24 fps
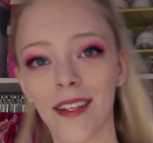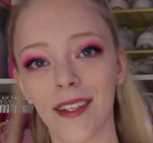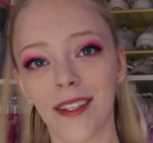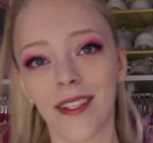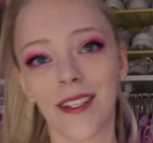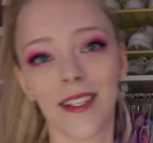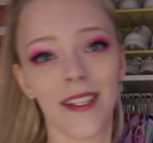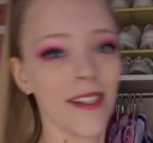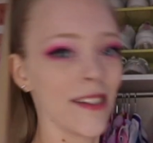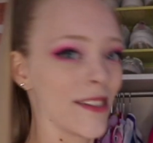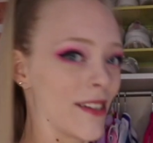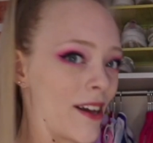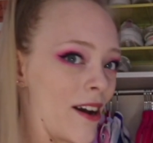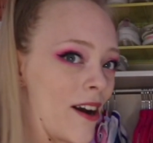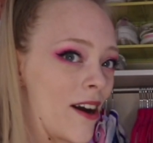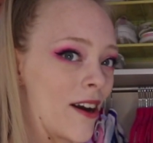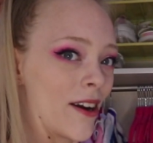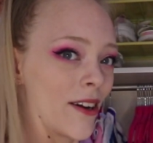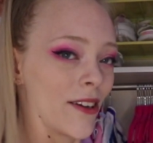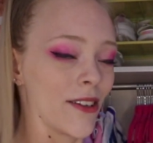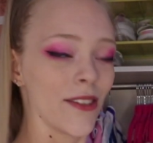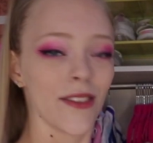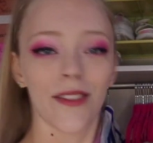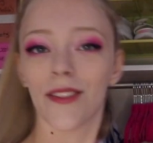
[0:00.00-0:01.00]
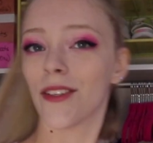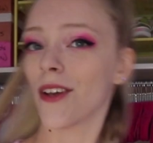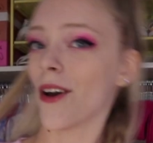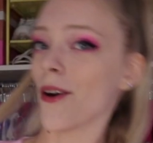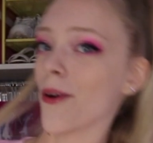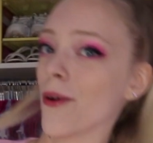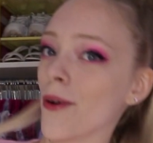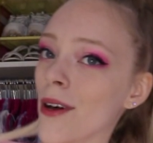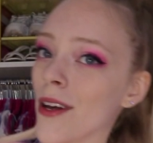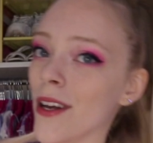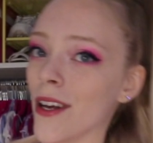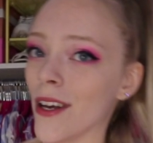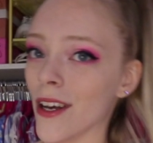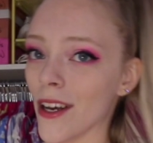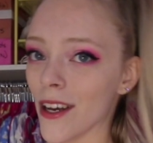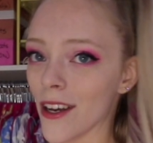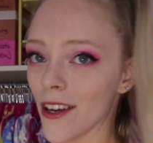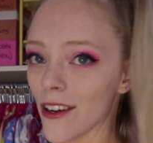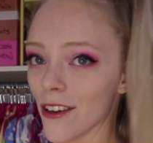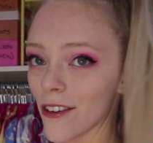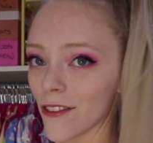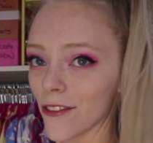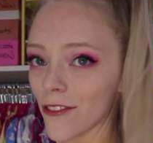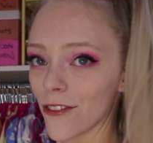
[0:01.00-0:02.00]
These are so
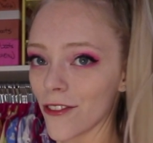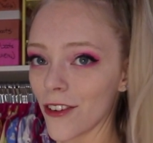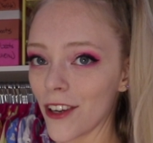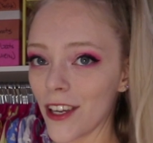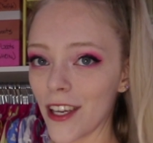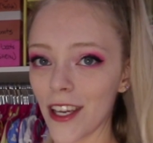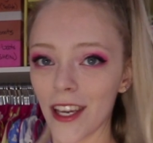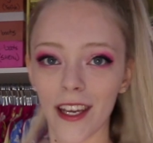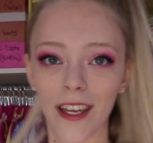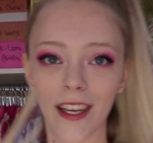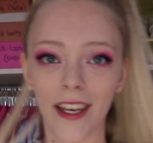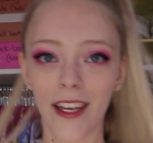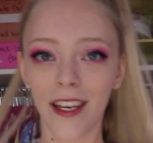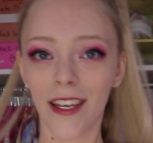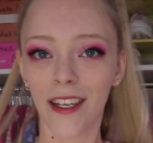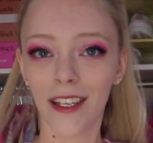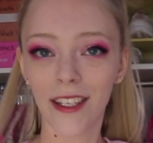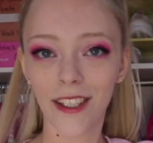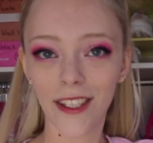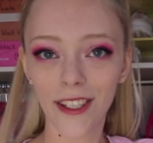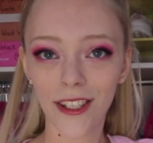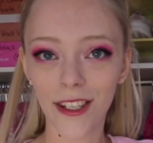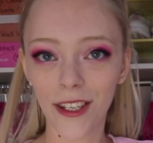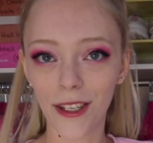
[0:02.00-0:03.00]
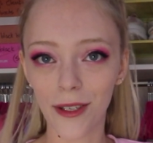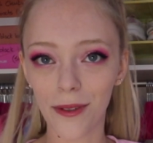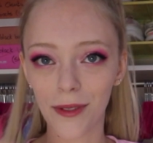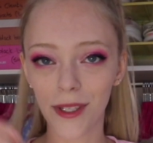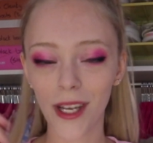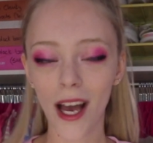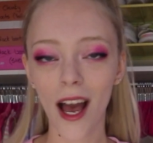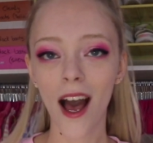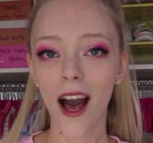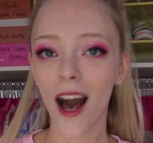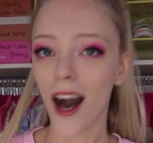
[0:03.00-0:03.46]
freaking cute.